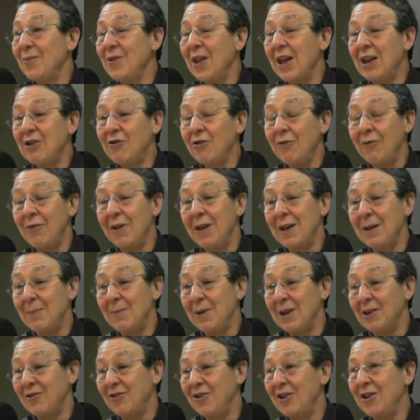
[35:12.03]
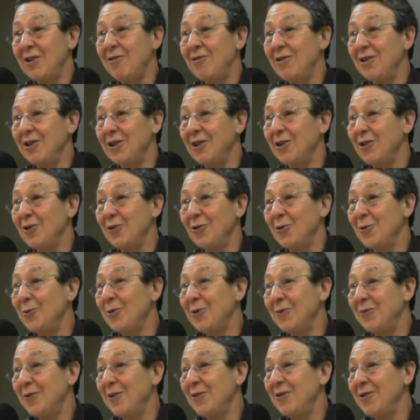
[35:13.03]
nitrifying bacteria can
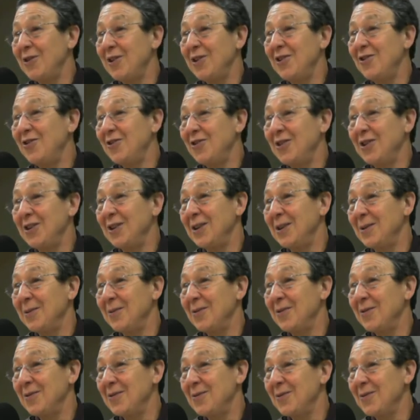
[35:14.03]
do it very easily,